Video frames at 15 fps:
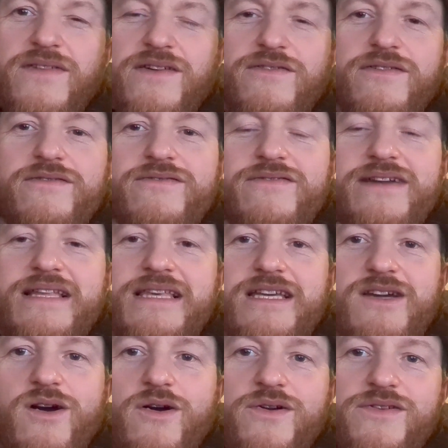never really
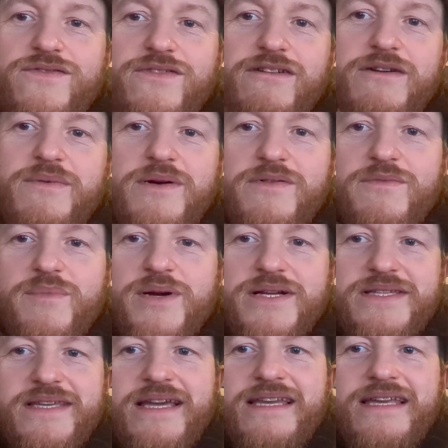got on very well with
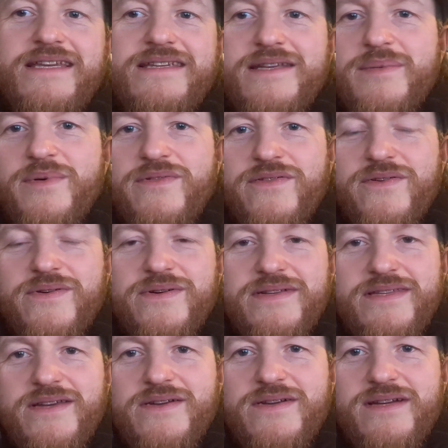books set in India before,
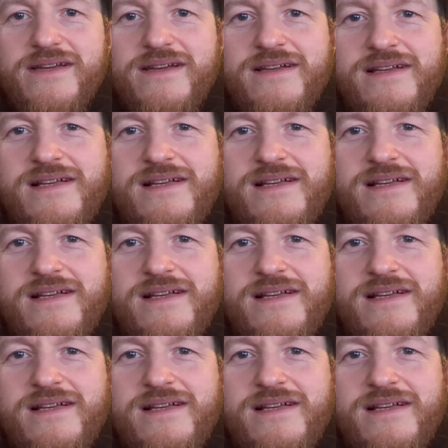so I